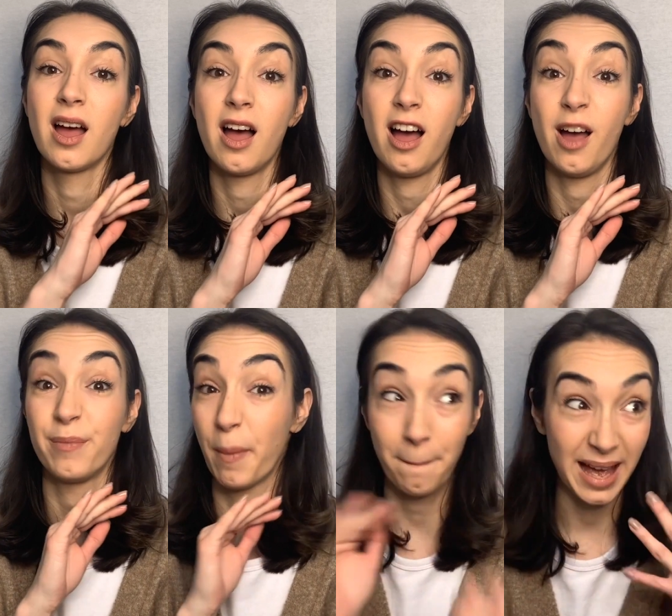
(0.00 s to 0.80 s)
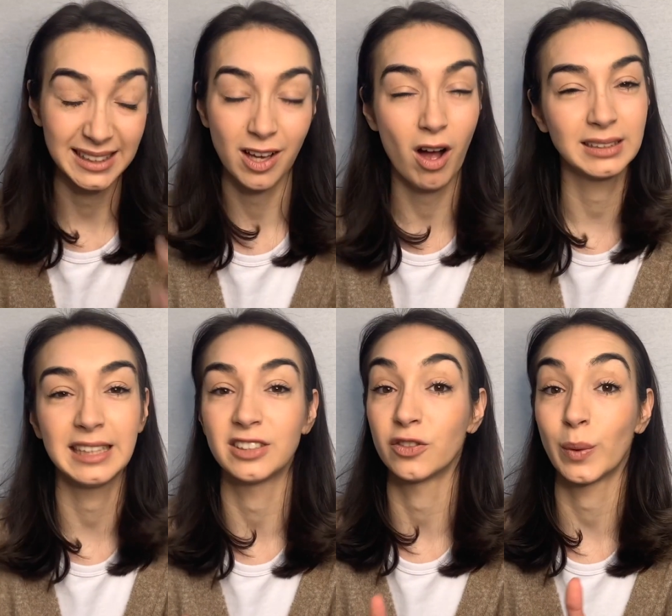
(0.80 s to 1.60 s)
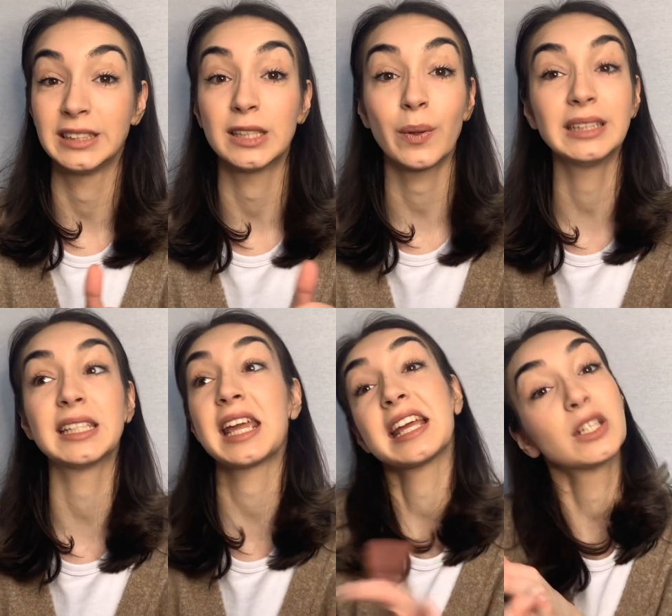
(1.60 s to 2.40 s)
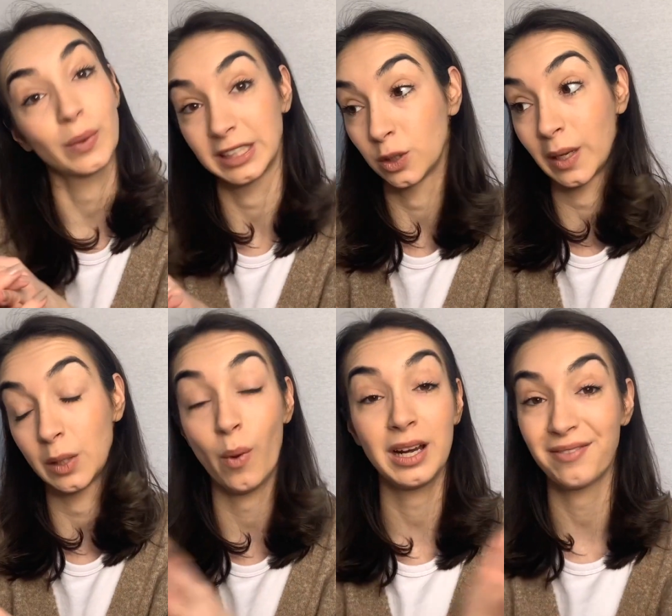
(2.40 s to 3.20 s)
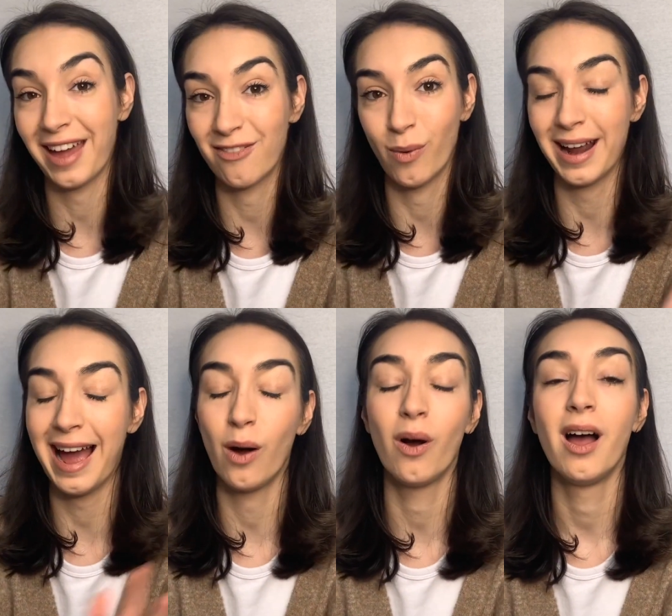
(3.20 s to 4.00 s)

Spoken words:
the best car seats of 2020, 2021 if they have one out,